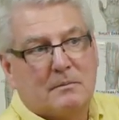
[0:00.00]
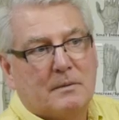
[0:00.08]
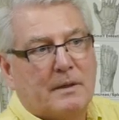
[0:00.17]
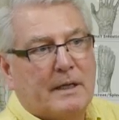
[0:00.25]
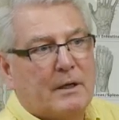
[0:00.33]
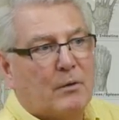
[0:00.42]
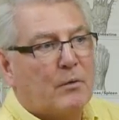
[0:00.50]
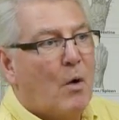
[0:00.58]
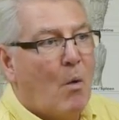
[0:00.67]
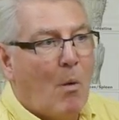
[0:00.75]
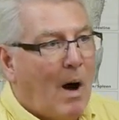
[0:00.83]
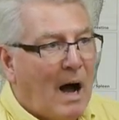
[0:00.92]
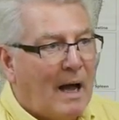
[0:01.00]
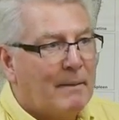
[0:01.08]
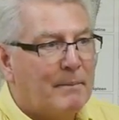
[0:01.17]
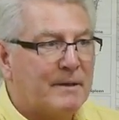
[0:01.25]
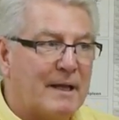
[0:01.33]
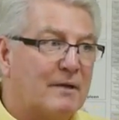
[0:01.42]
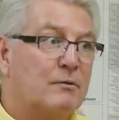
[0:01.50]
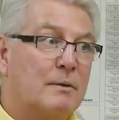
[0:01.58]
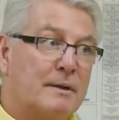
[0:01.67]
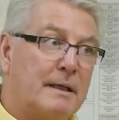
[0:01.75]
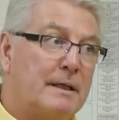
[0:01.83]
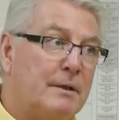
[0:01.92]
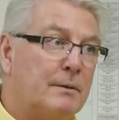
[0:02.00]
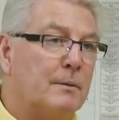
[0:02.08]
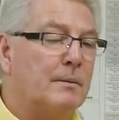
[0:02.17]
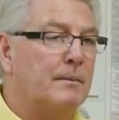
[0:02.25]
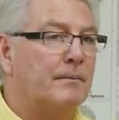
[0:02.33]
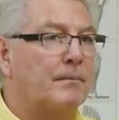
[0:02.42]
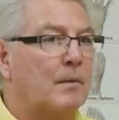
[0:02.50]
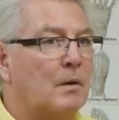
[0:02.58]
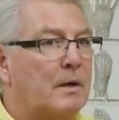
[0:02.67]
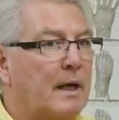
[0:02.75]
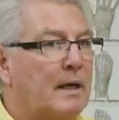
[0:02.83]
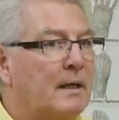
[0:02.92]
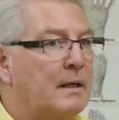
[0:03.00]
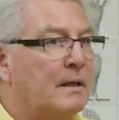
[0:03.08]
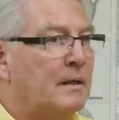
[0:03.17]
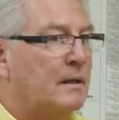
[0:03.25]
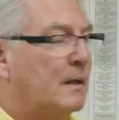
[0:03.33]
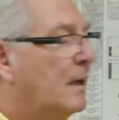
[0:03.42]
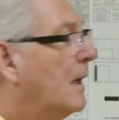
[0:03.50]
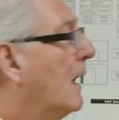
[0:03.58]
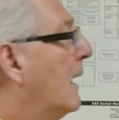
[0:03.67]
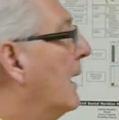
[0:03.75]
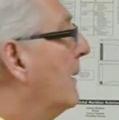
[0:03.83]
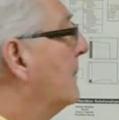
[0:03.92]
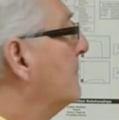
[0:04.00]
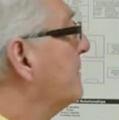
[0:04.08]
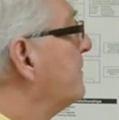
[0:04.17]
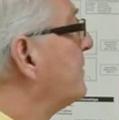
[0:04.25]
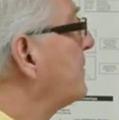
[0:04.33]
They don't know why, but that's what they do. Okay? Um,